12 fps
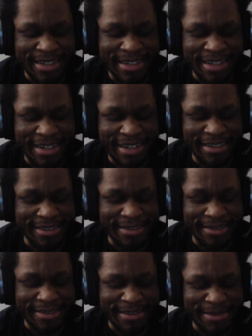I just
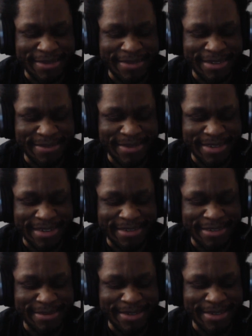closed it on my phone. I'm sorry, I have
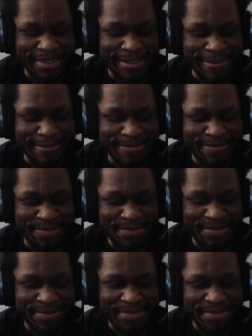to open it again.
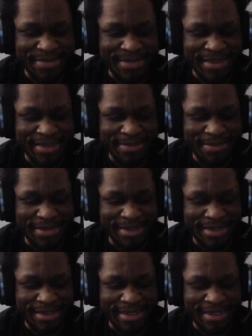
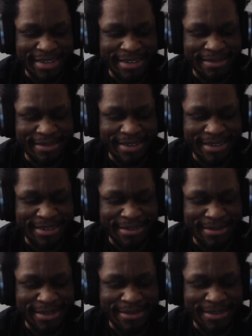But yeah, here we are in
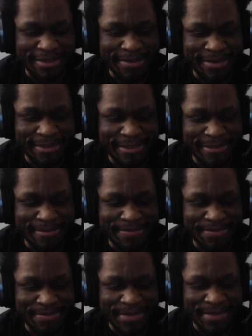2024
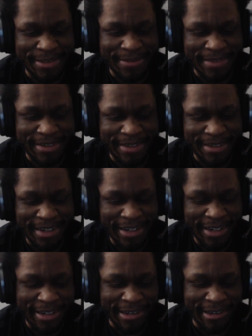so far.
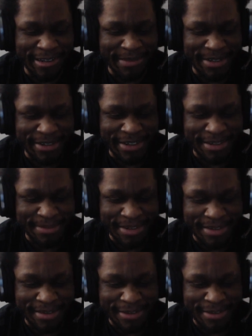Let me check
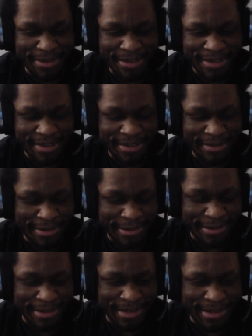Mark Rebirth here real
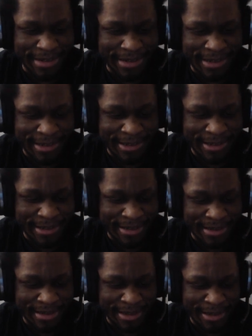quick.
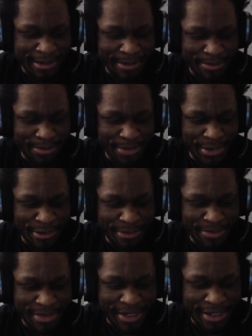
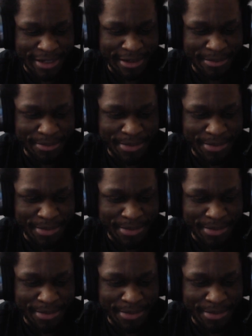Boom and